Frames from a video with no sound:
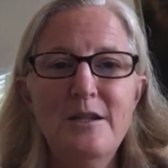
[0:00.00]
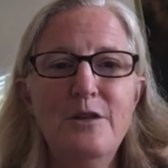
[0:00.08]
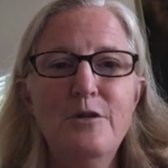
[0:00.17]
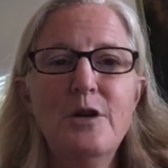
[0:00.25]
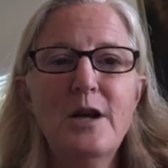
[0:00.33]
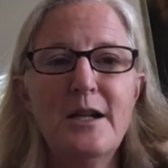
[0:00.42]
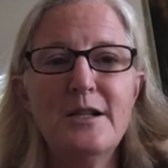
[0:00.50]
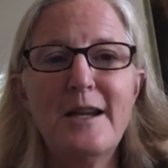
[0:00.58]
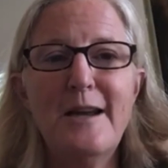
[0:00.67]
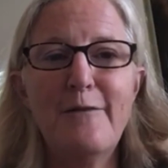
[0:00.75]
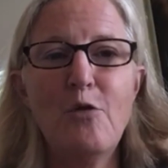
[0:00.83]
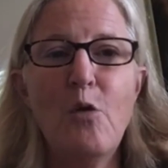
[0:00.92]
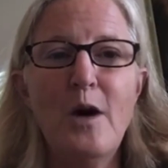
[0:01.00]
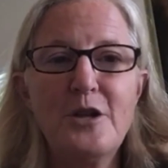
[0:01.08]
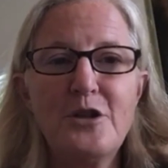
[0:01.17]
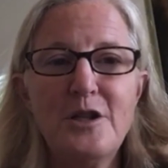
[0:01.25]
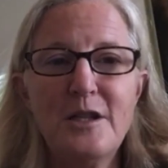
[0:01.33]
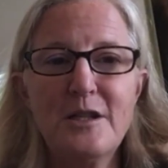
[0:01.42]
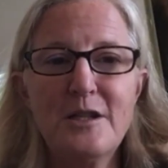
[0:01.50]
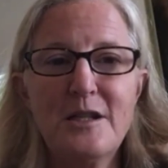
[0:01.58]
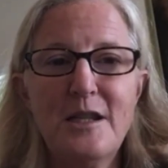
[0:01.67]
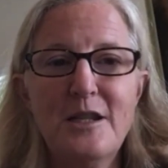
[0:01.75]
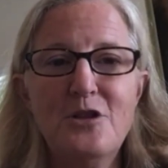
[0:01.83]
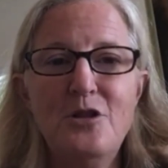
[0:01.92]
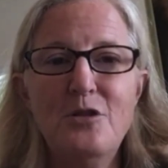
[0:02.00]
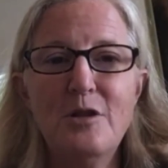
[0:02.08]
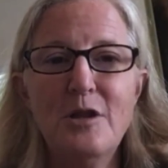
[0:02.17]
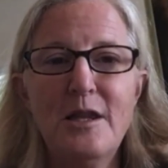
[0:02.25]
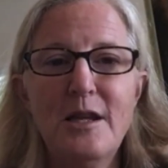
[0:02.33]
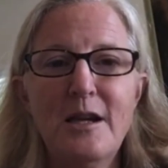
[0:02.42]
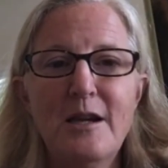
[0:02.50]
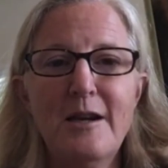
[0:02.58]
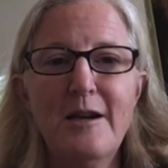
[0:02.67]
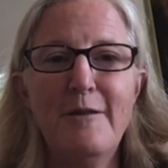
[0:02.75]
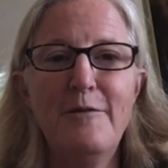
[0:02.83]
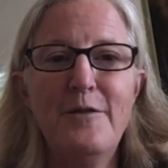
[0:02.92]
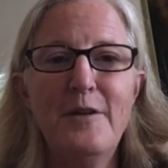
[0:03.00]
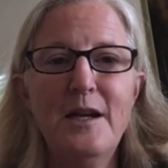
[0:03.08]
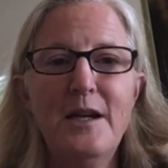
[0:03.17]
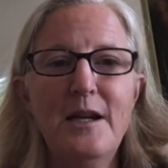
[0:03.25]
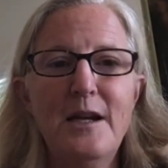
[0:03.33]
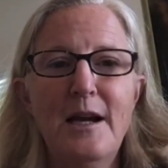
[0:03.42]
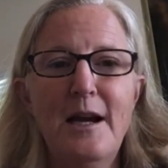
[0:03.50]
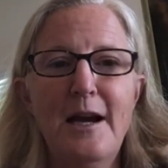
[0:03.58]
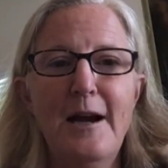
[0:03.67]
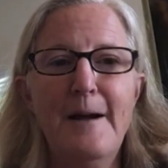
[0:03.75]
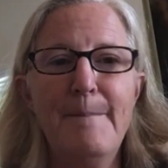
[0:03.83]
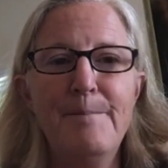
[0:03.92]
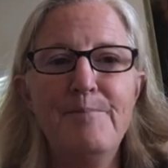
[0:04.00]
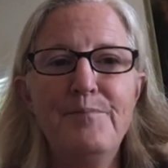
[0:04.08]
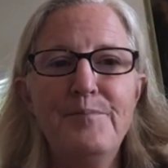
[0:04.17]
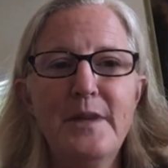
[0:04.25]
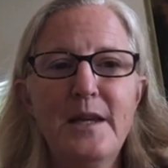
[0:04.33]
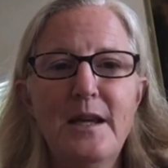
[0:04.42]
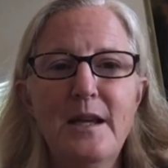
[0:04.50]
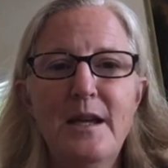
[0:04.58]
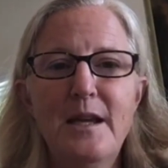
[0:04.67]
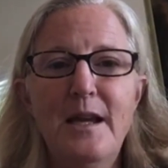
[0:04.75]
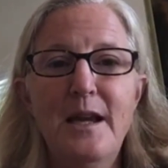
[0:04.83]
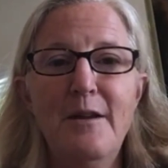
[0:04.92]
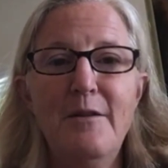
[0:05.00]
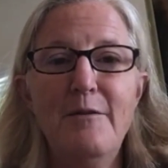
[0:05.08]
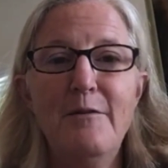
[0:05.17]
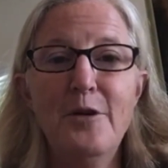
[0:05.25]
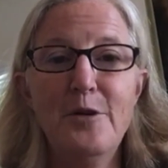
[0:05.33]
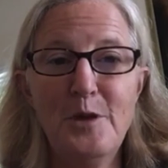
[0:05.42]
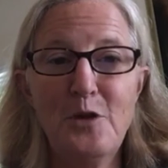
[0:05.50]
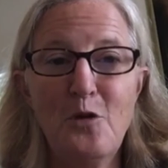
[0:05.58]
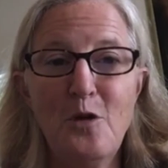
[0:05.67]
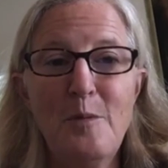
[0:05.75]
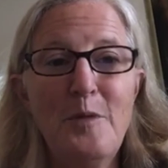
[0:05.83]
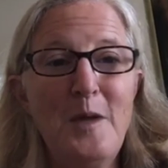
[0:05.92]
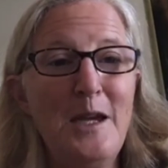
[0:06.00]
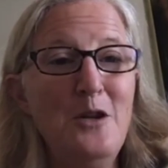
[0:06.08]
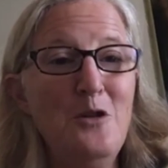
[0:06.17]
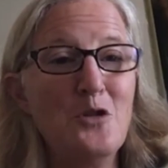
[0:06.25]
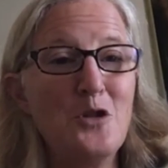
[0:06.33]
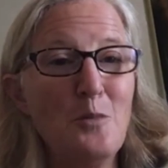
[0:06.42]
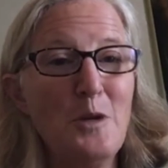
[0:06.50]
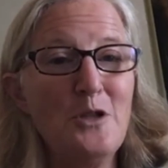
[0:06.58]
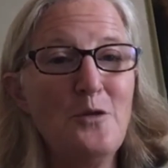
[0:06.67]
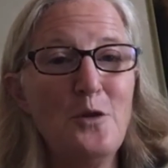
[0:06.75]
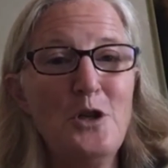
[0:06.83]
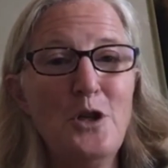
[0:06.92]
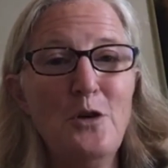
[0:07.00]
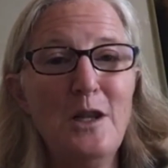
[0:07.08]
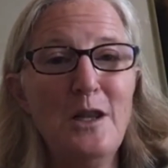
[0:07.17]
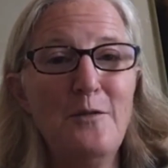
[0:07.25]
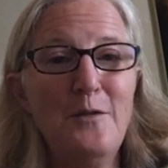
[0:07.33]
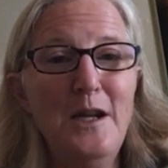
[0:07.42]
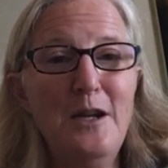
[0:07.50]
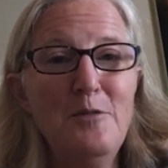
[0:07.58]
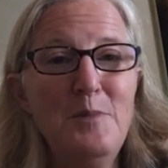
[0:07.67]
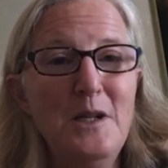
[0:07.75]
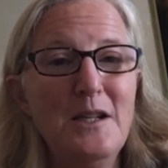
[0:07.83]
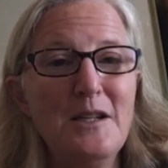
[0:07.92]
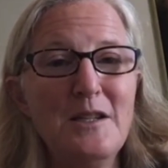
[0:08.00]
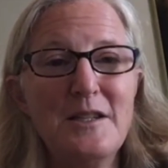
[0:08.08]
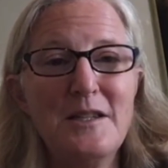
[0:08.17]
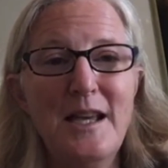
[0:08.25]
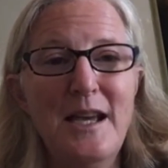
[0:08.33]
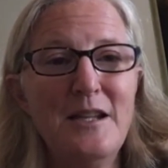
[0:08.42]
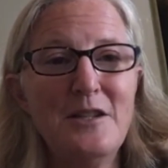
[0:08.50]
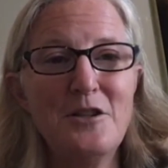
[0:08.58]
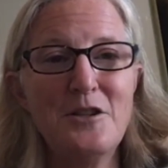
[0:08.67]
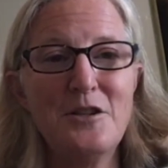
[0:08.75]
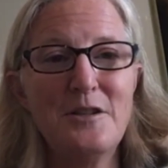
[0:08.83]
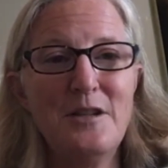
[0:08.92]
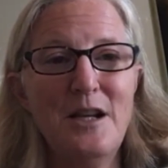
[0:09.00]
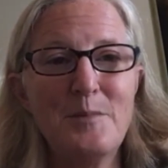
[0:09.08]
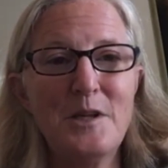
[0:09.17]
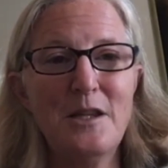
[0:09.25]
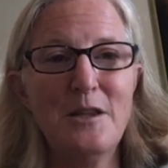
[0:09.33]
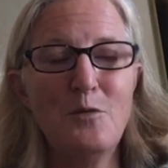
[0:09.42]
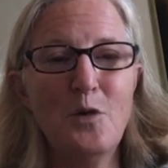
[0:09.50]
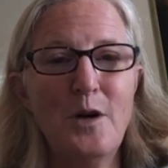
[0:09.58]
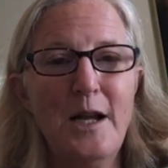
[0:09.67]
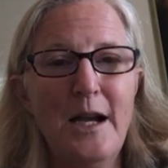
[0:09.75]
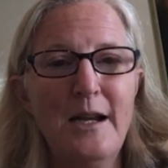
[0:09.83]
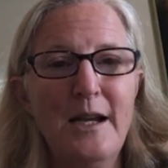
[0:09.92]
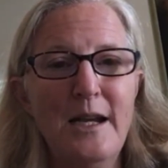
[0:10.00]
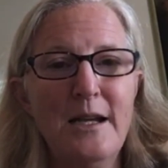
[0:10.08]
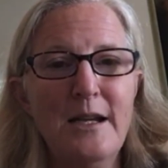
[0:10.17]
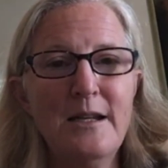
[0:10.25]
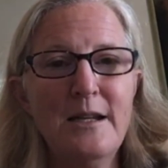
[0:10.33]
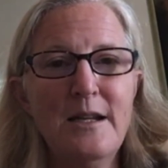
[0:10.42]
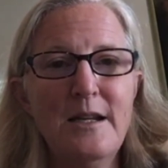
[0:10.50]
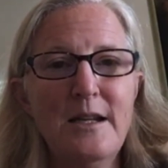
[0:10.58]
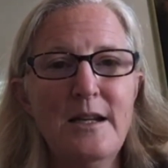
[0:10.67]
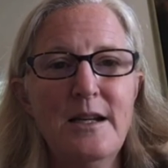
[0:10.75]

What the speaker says: Do you guys have questions that you can think of? And Vilma Crump, thank you so much for sharing the video, because that just helps get the word out again.